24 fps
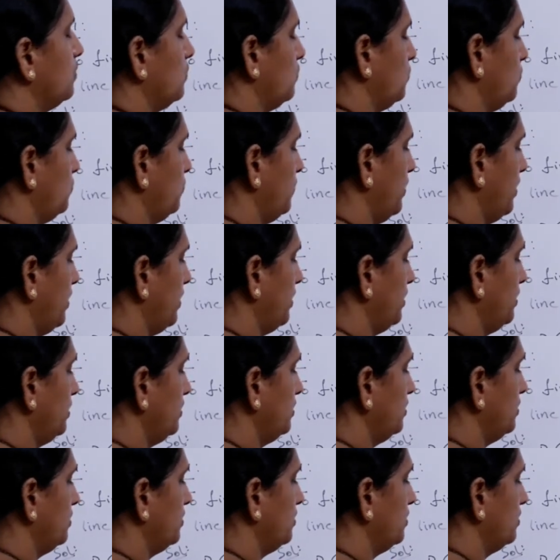1,
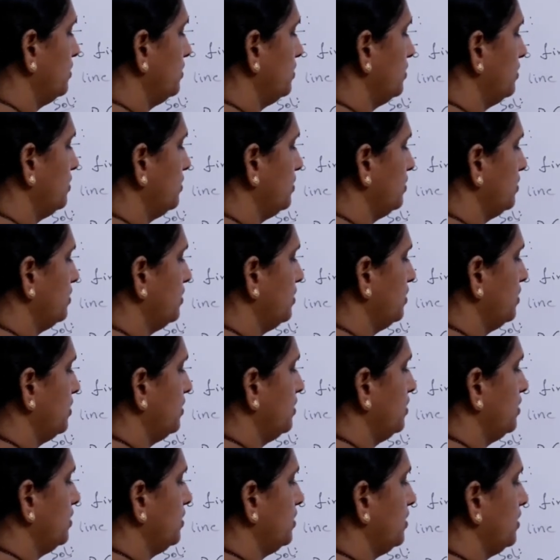
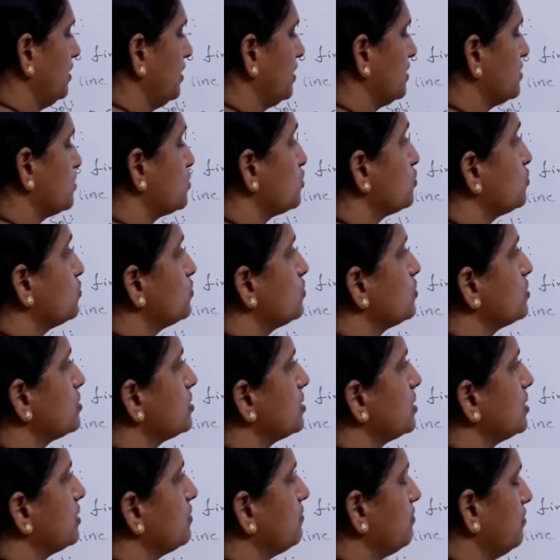X2 is
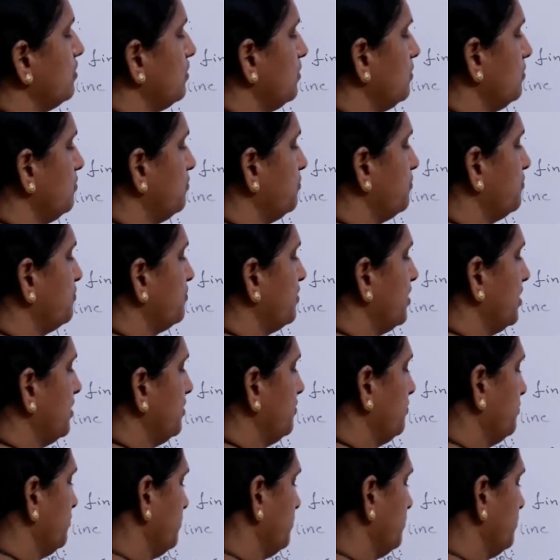equal to 5.